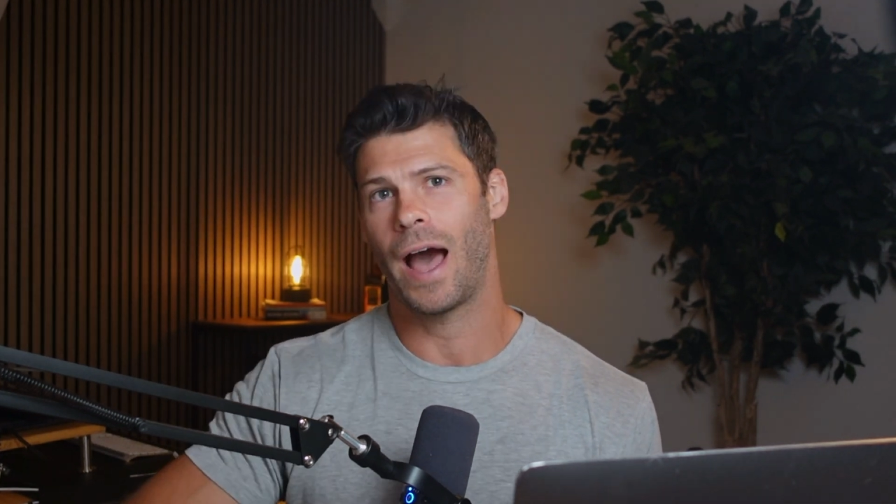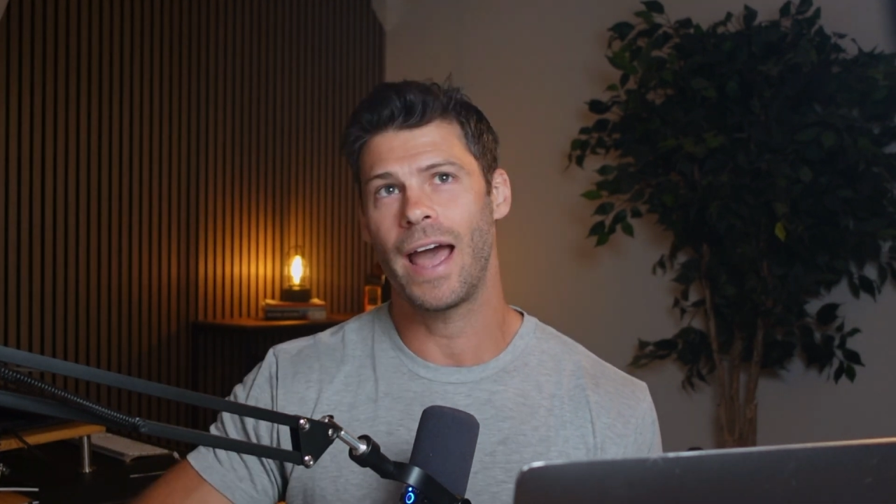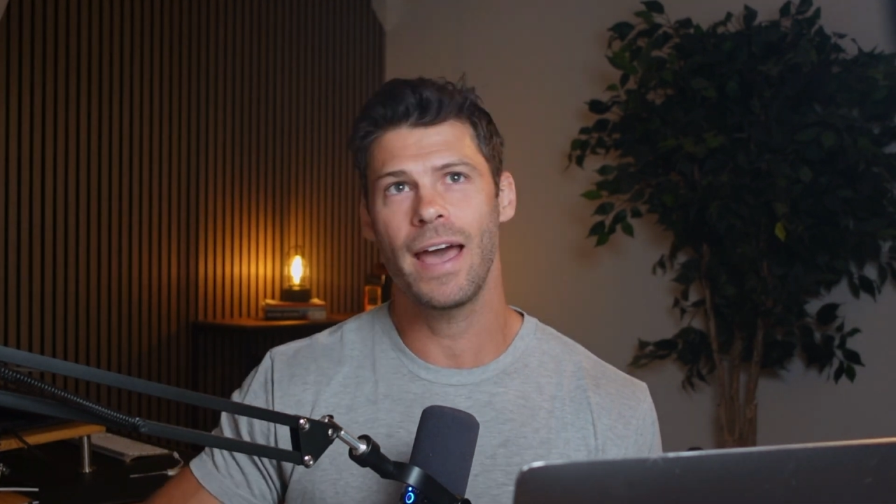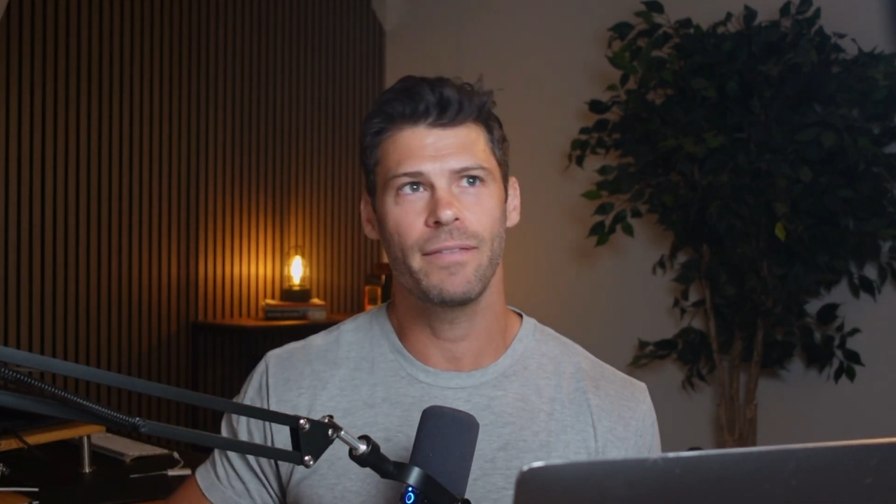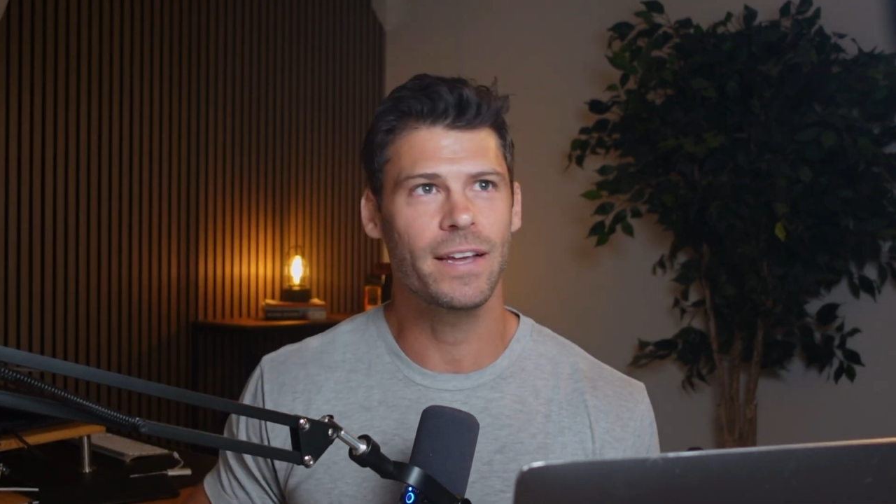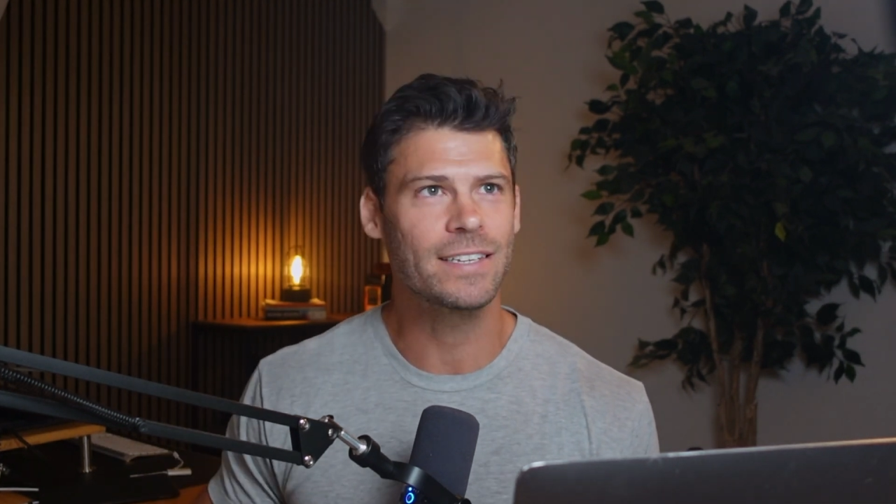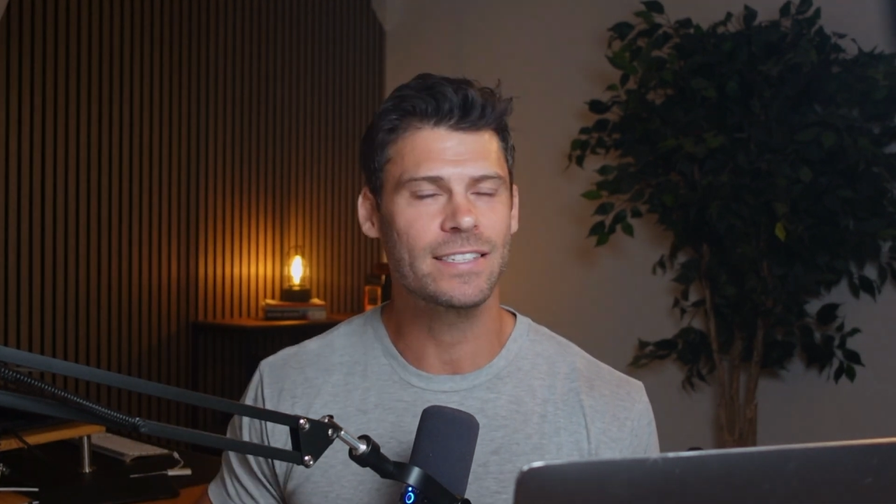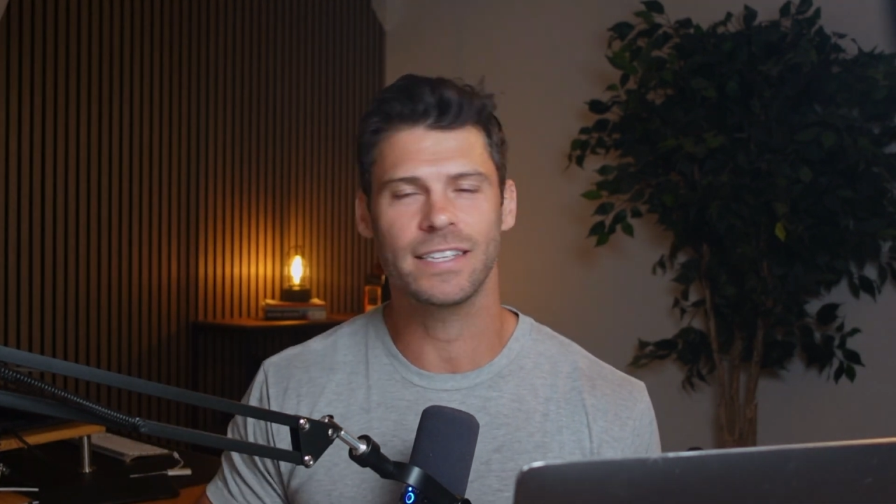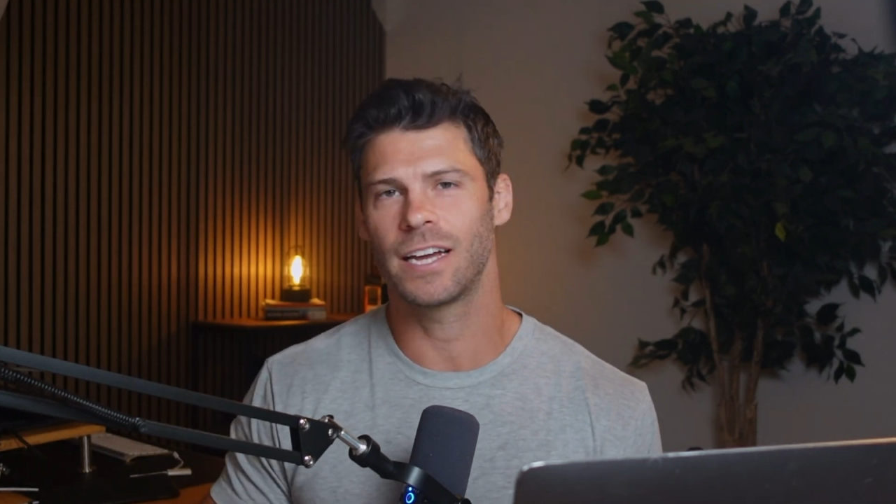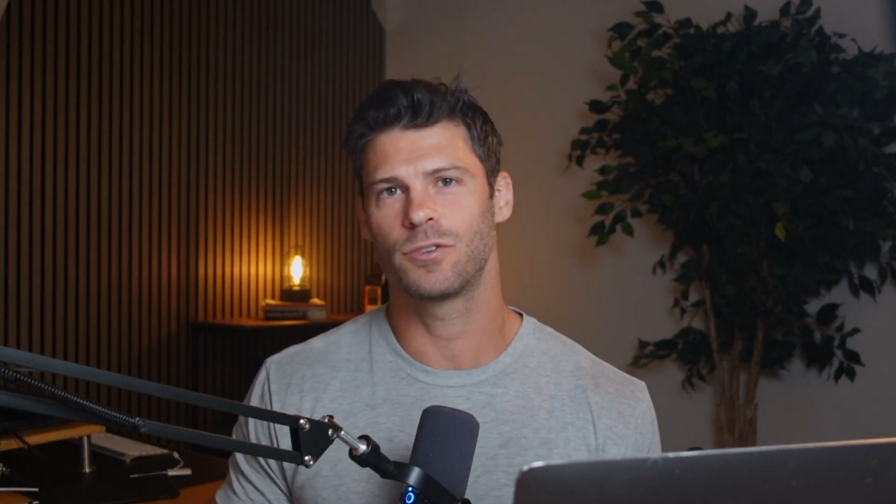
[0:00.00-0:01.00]
I have a
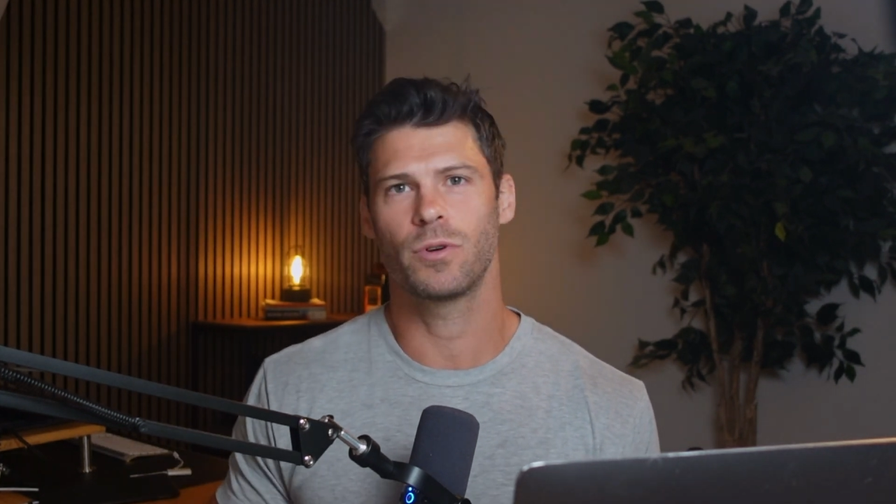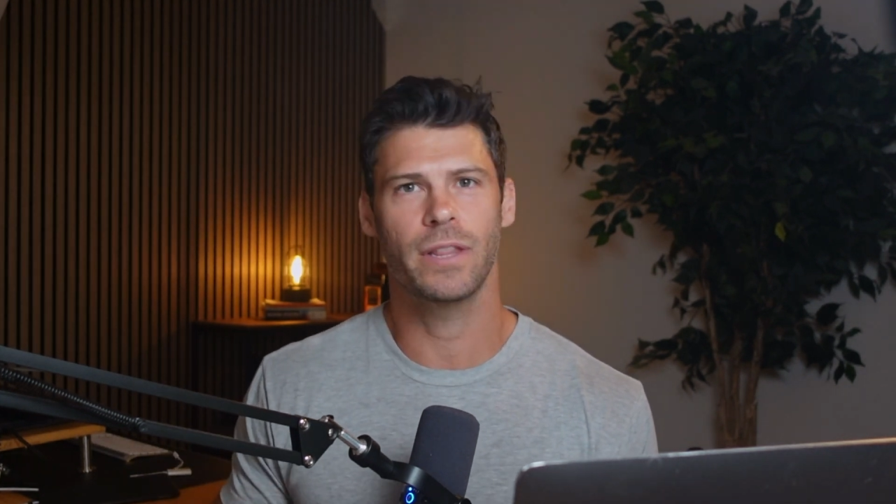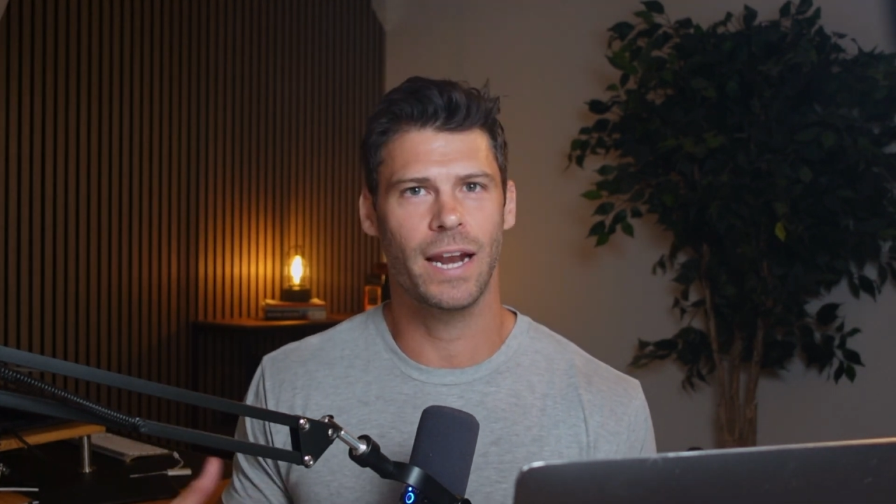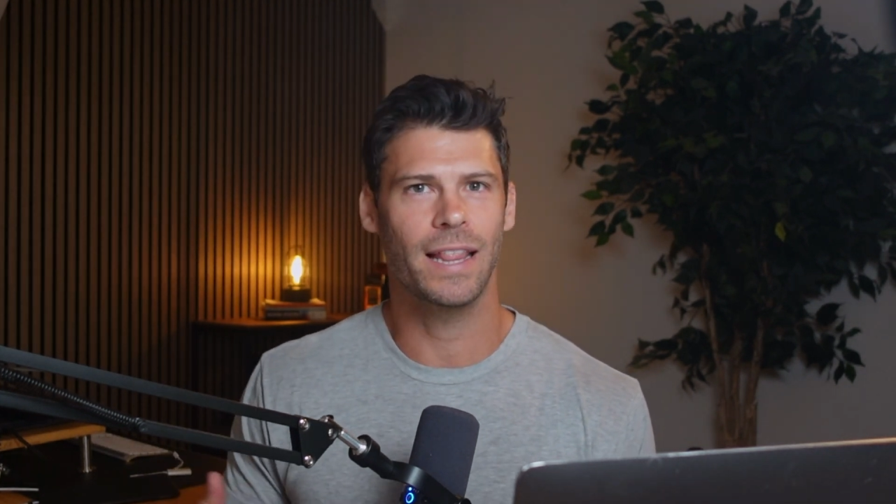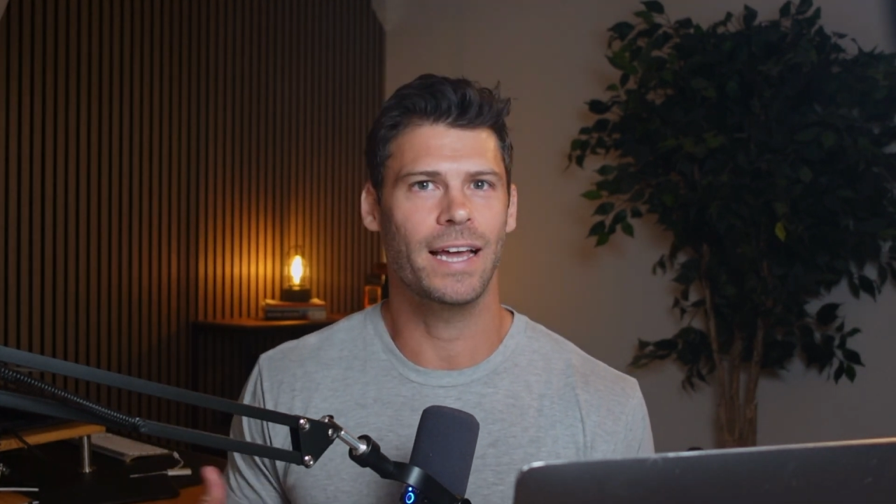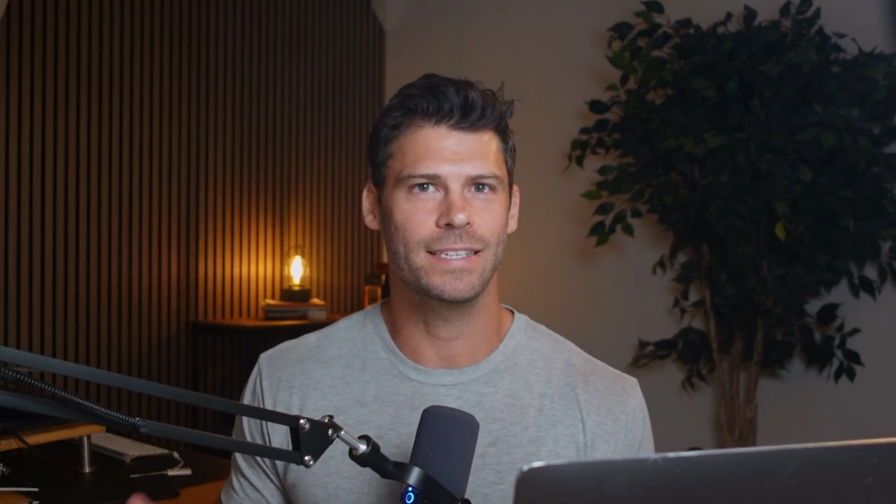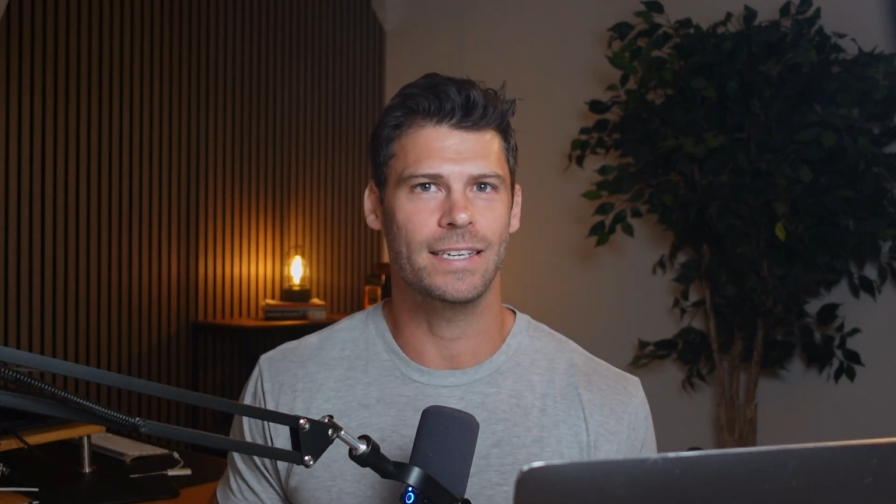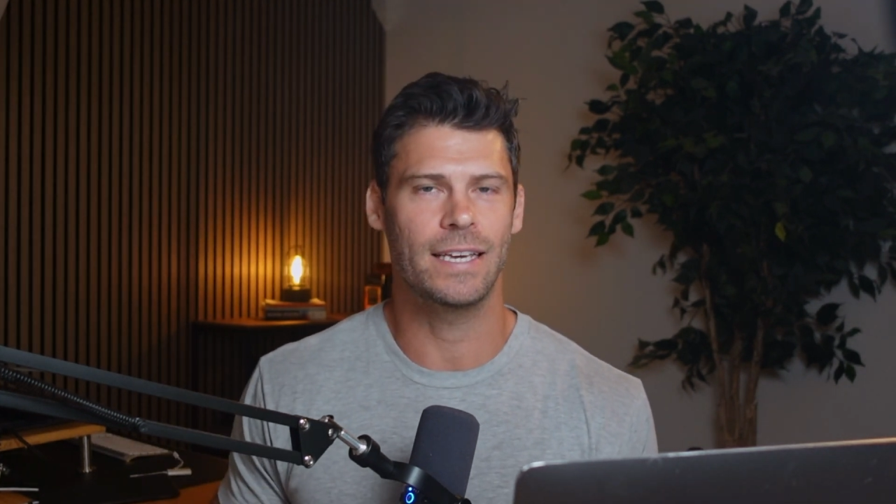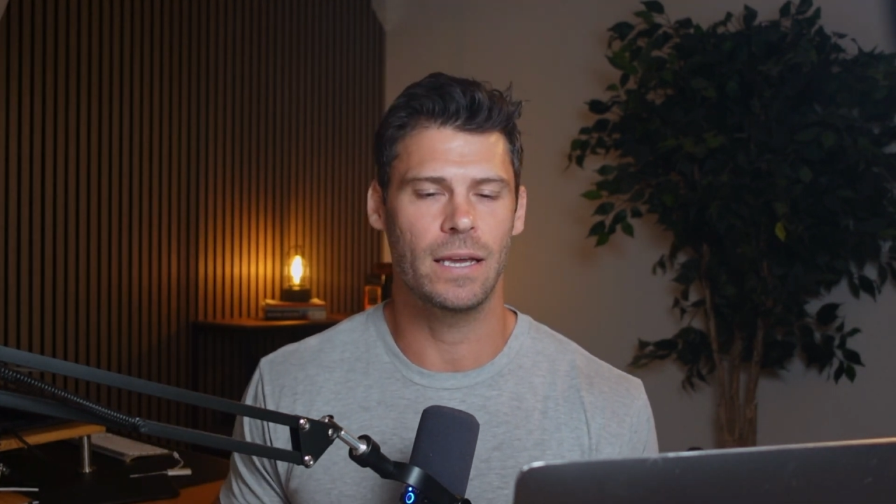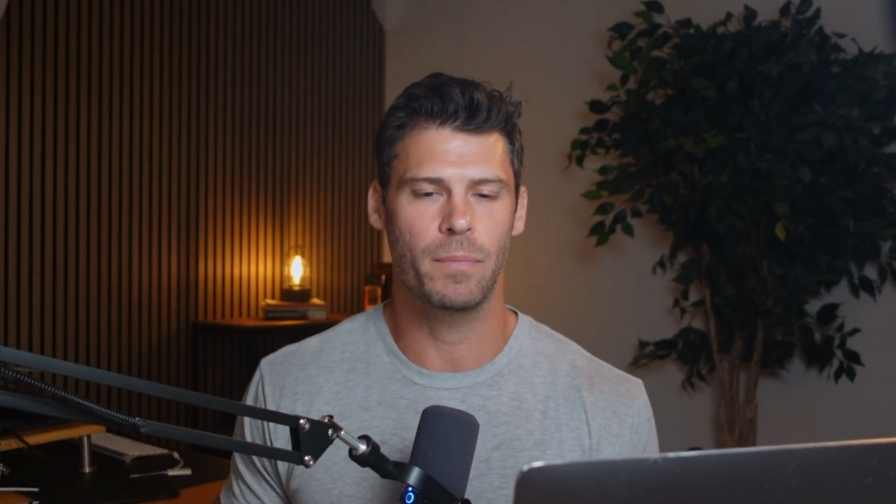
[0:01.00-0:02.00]
schedule that I like to
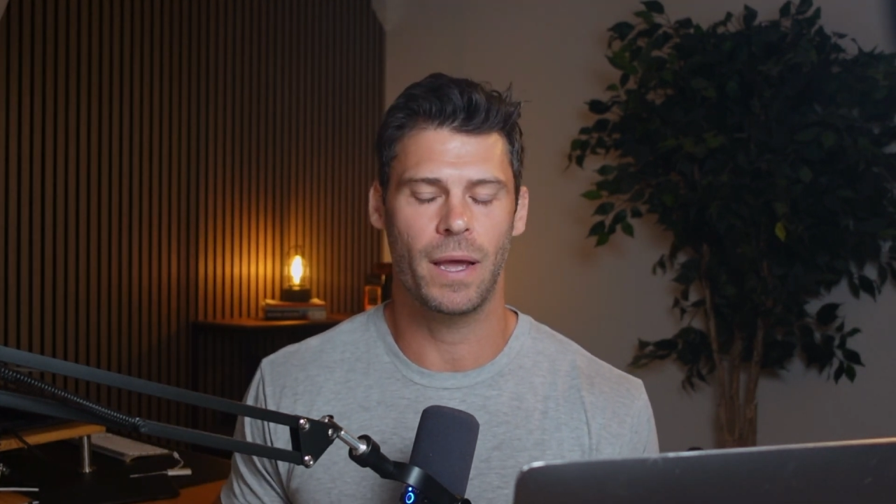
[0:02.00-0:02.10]
keep,